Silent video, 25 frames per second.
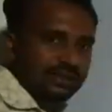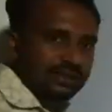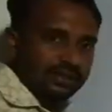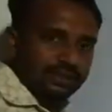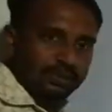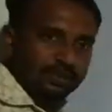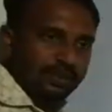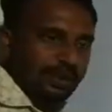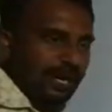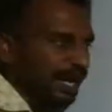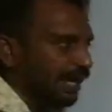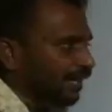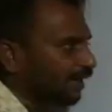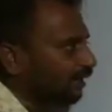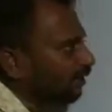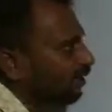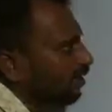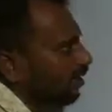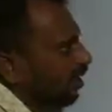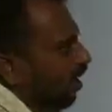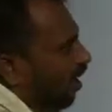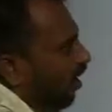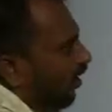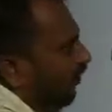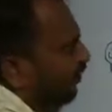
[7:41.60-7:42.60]
band,
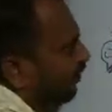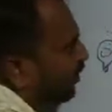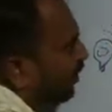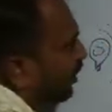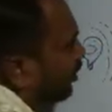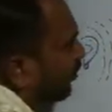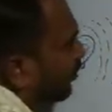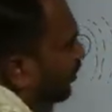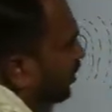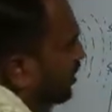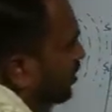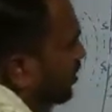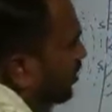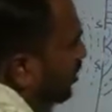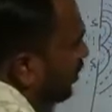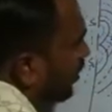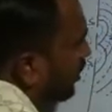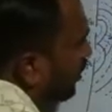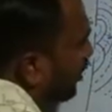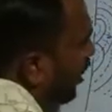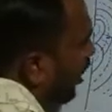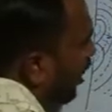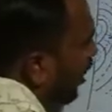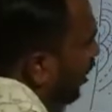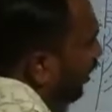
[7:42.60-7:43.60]
afterwards a
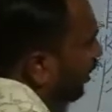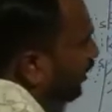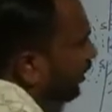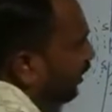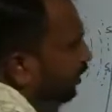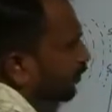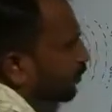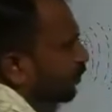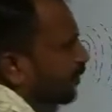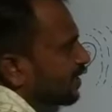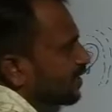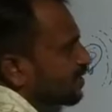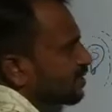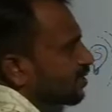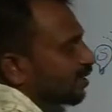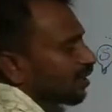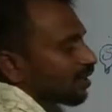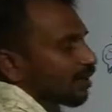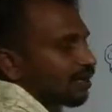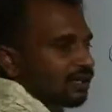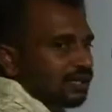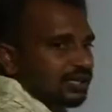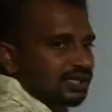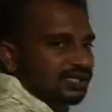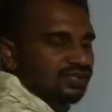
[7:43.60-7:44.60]
dark. It means a
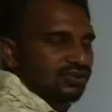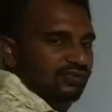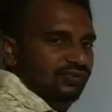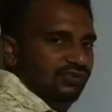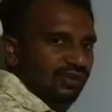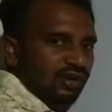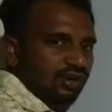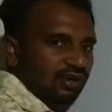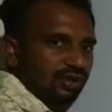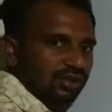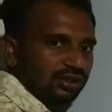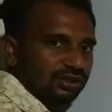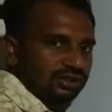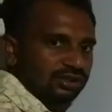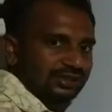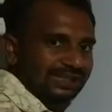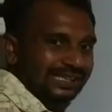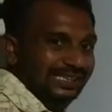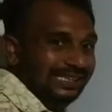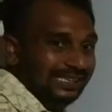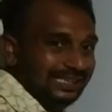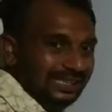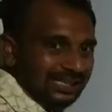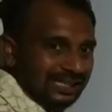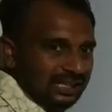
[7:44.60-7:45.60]
crust fall on
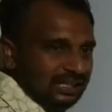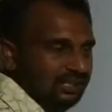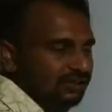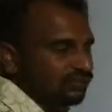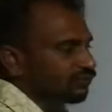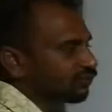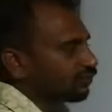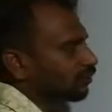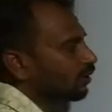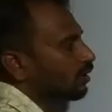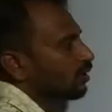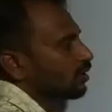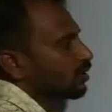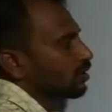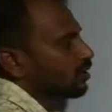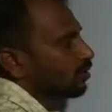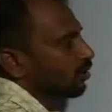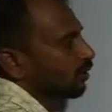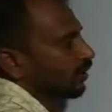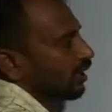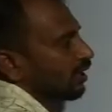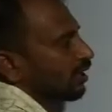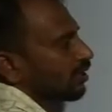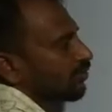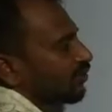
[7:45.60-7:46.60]
the trough. So
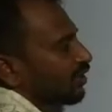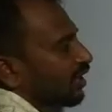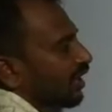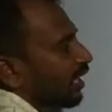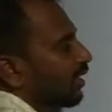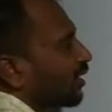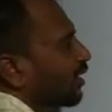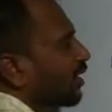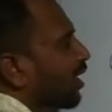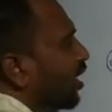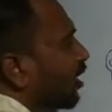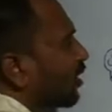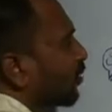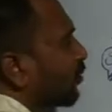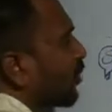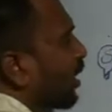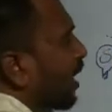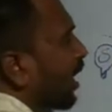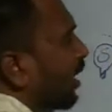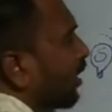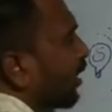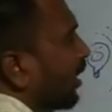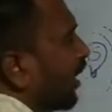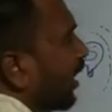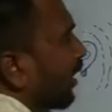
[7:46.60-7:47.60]
here we get dark
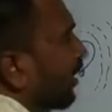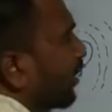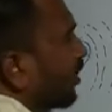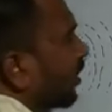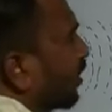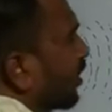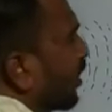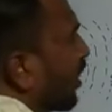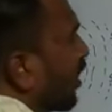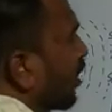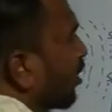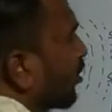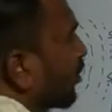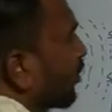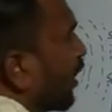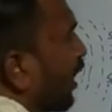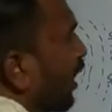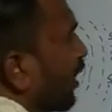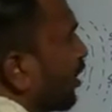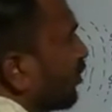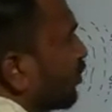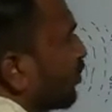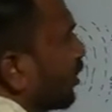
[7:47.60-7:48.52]
band and a dark band,